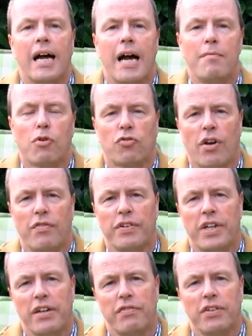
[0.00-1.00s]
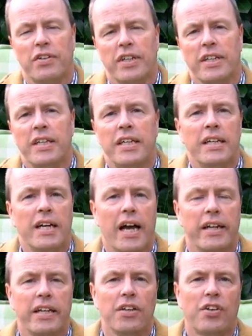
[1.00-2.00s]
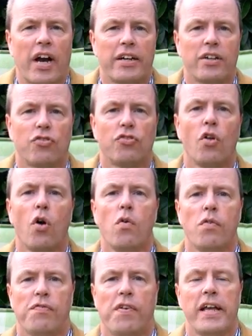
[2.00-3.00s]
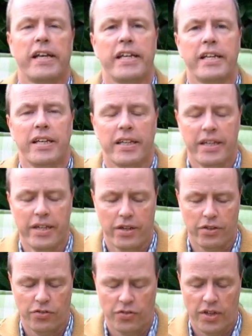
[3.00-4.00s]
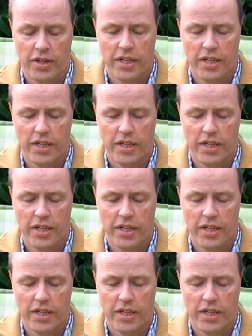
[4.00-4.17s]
I'm Oskar van Deventer, and these are the snow flaky gears.